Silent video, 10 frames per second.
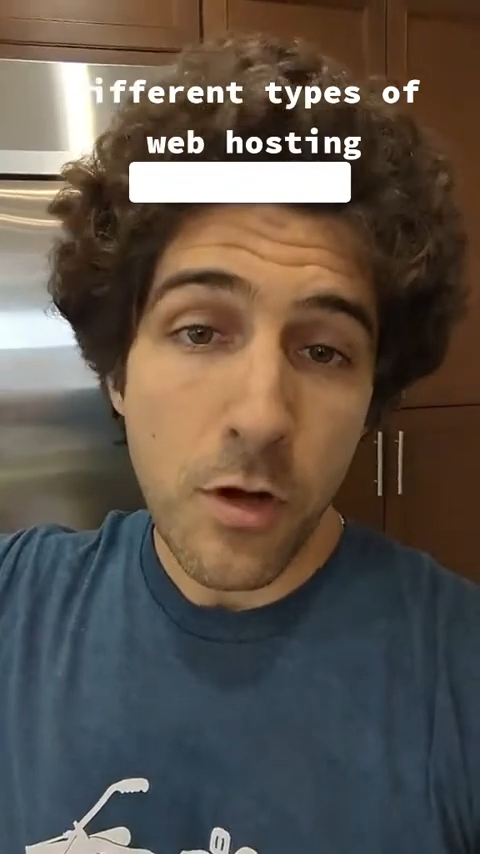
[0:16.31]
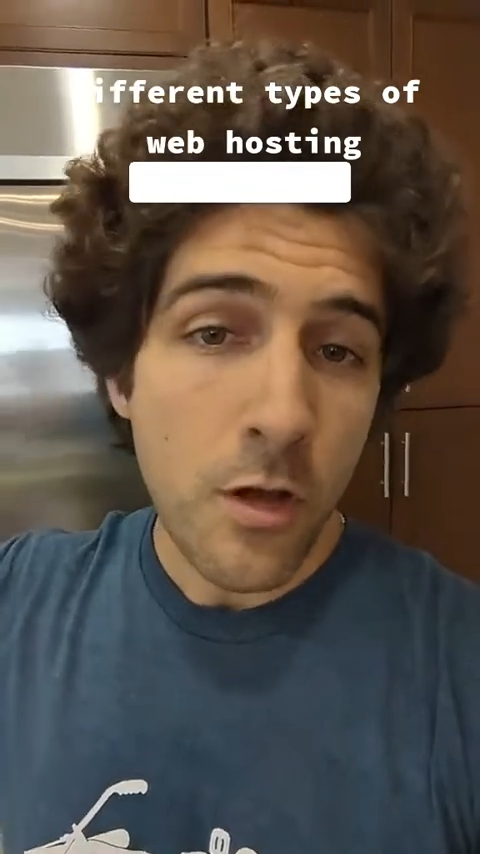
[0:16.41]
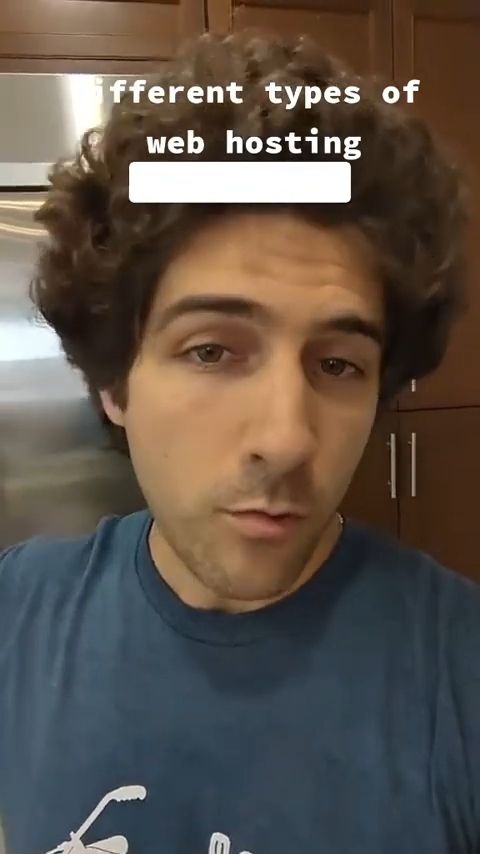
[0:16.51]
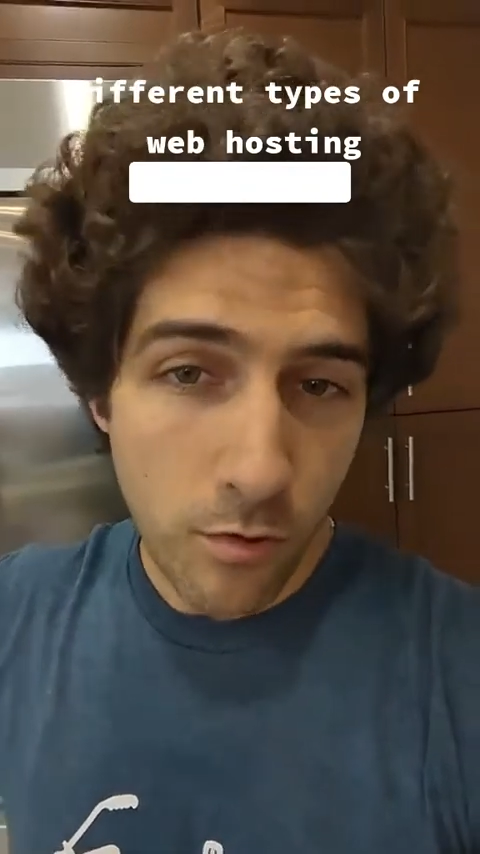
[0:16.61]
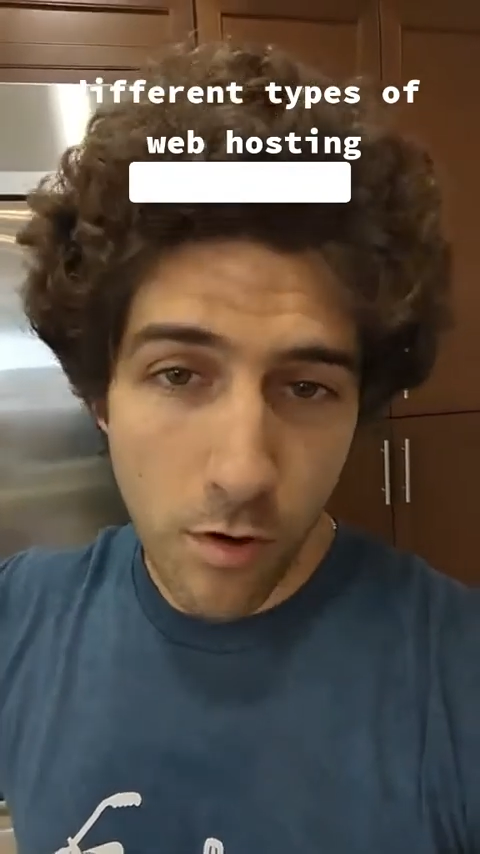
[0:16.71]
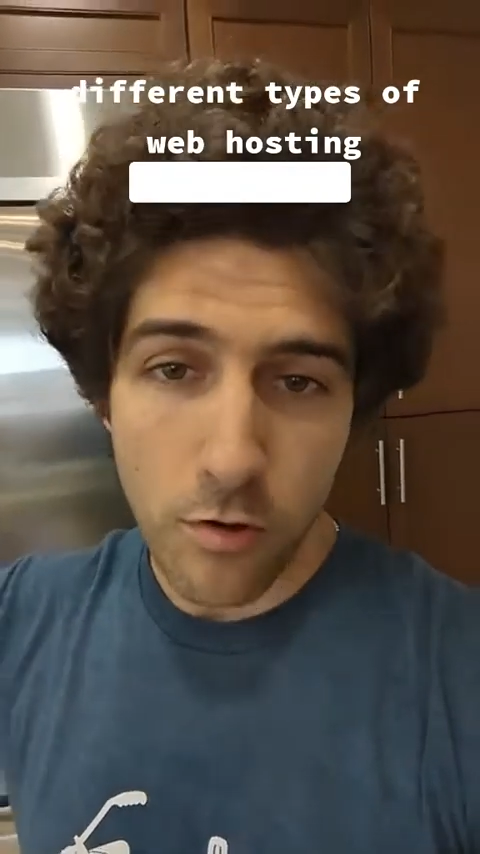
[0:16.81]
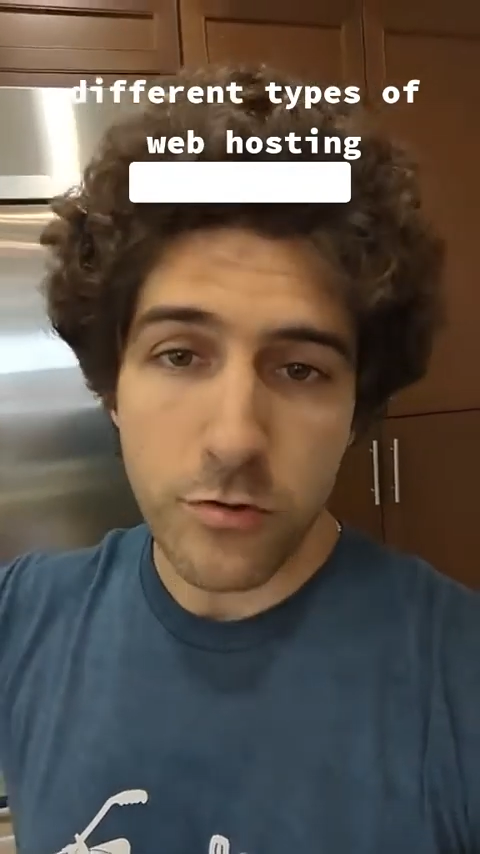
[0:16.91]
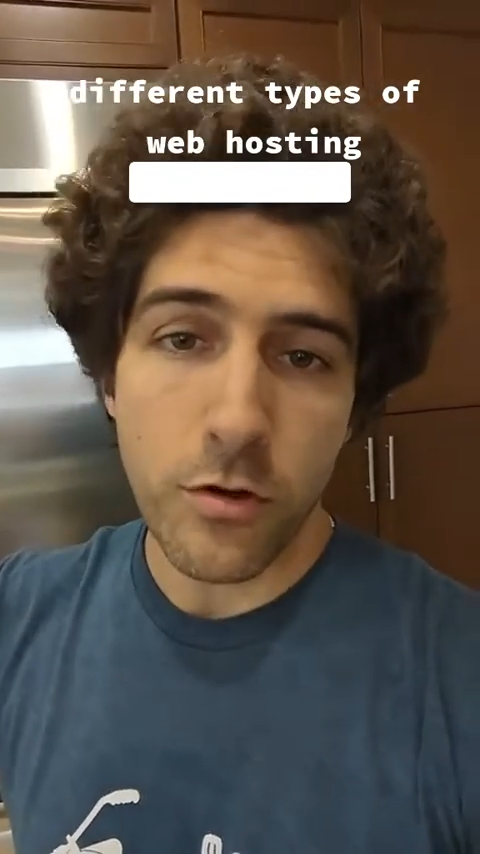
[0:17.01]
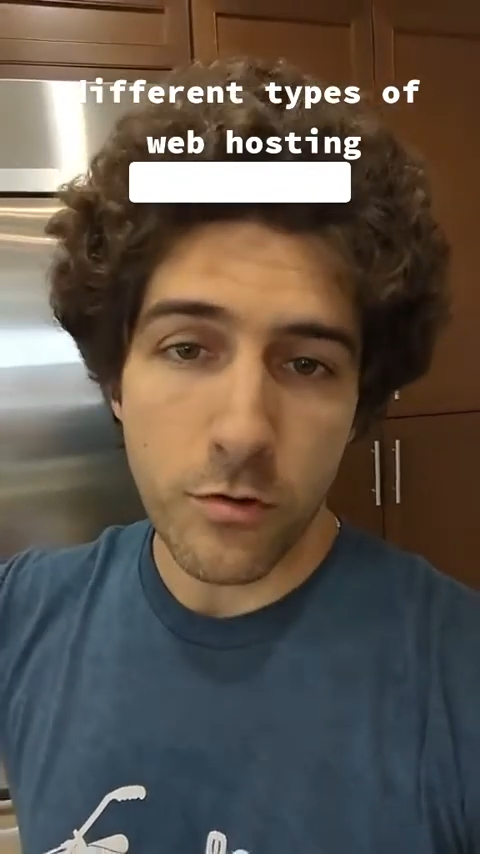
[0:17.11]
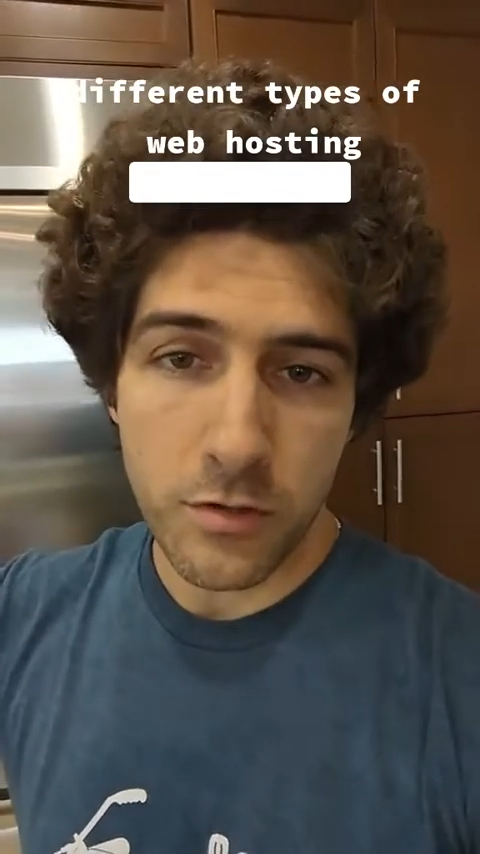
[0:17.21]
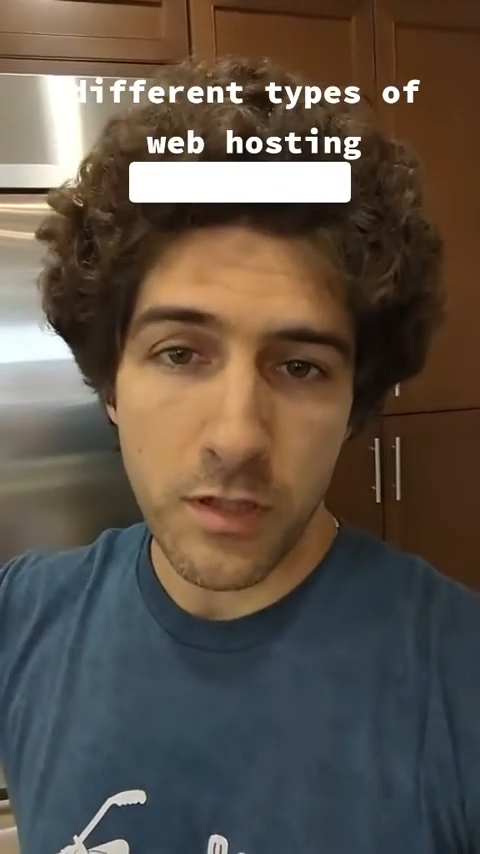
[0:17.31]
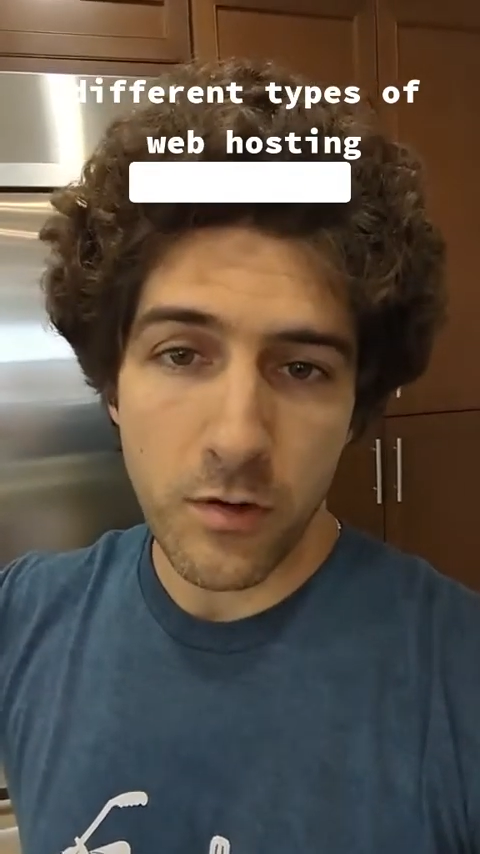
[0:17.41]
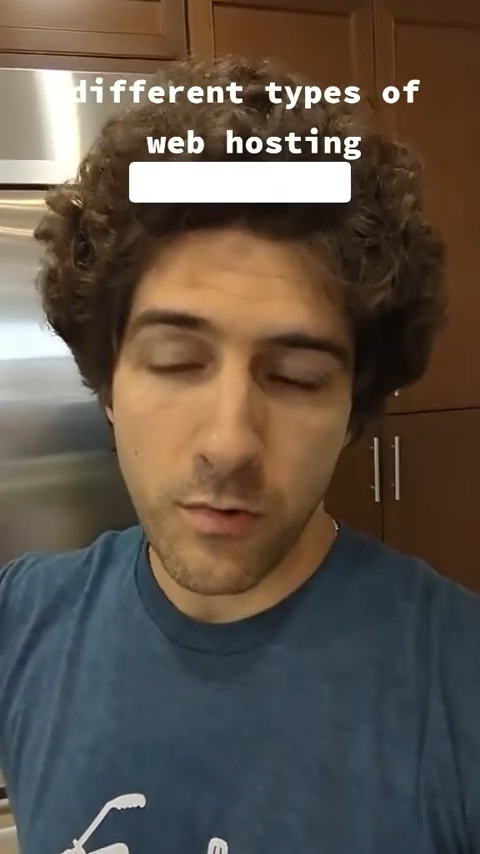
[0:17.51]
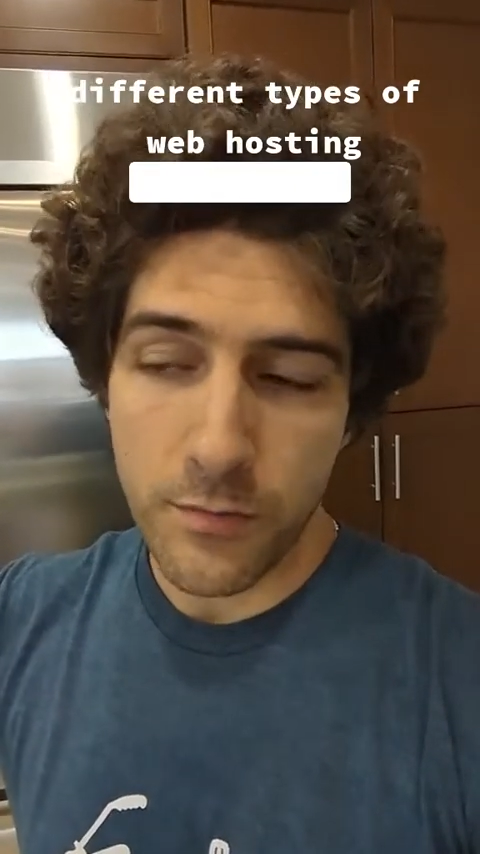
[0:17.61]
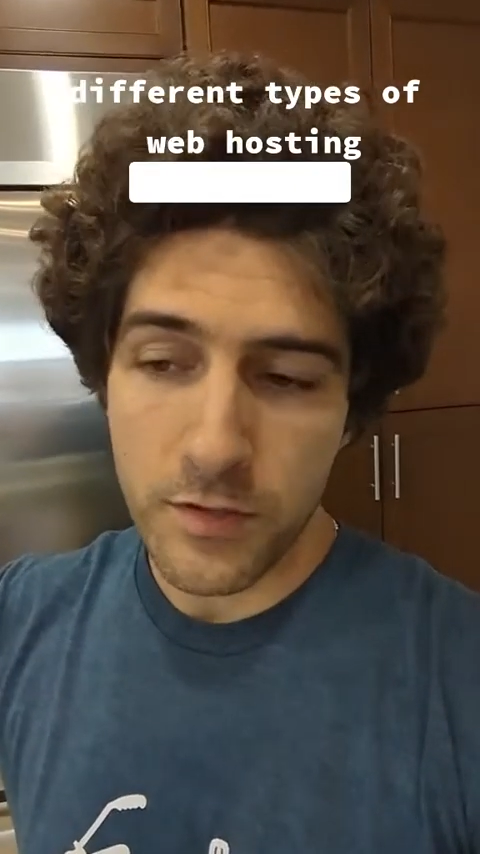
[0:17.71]
who are also hosting their
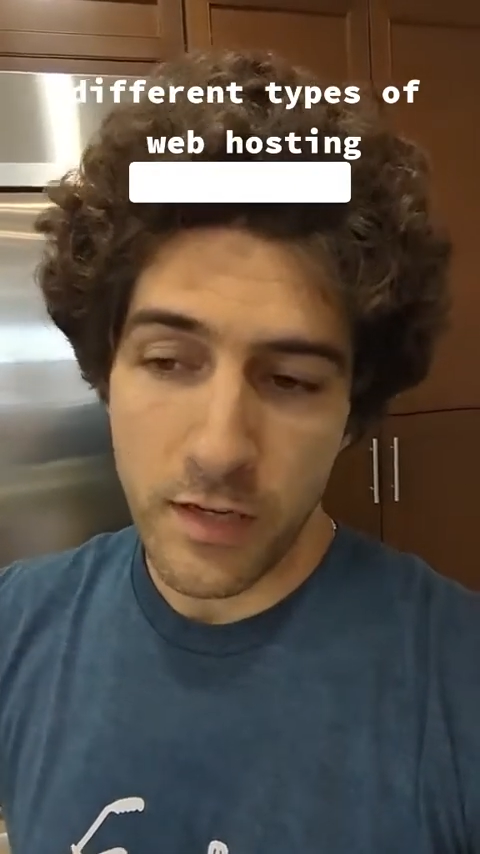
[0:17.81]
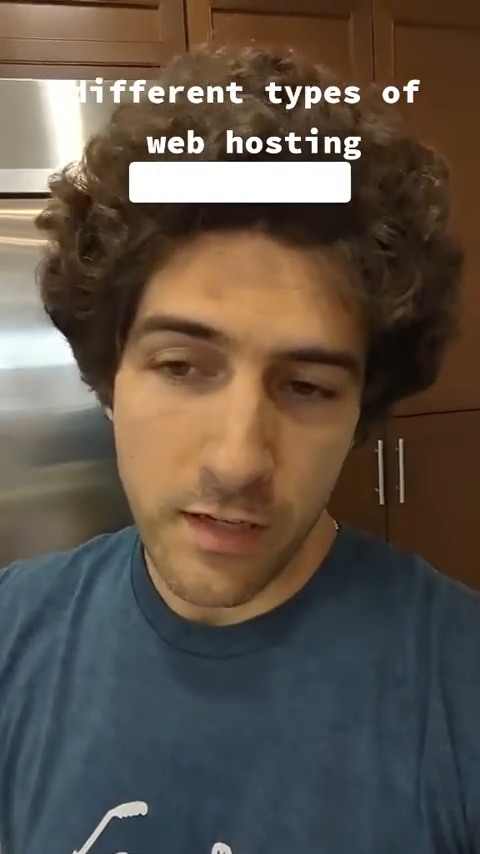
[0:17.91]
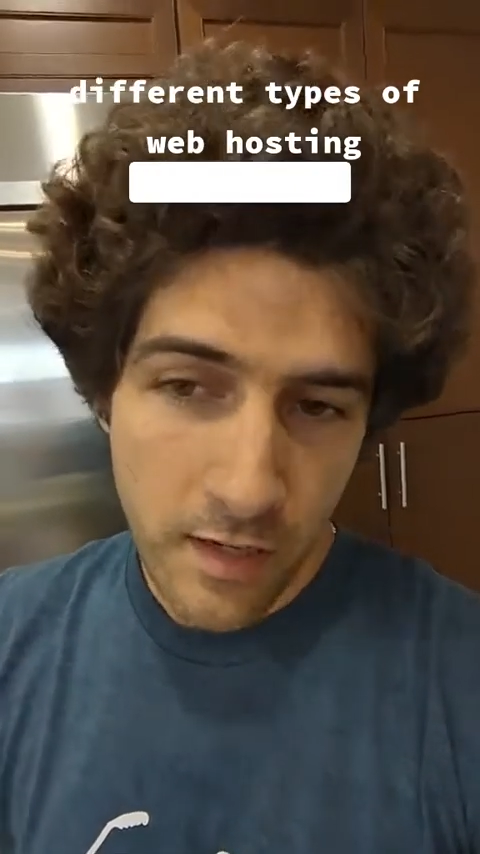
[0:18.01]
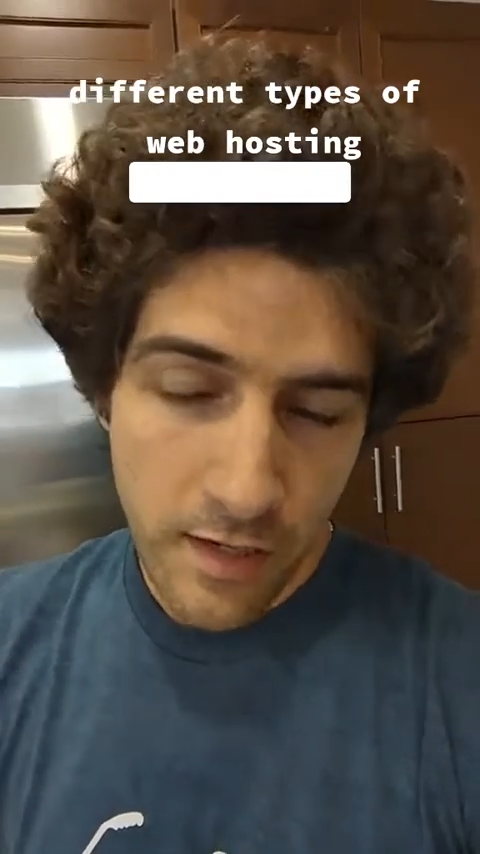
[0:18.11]
website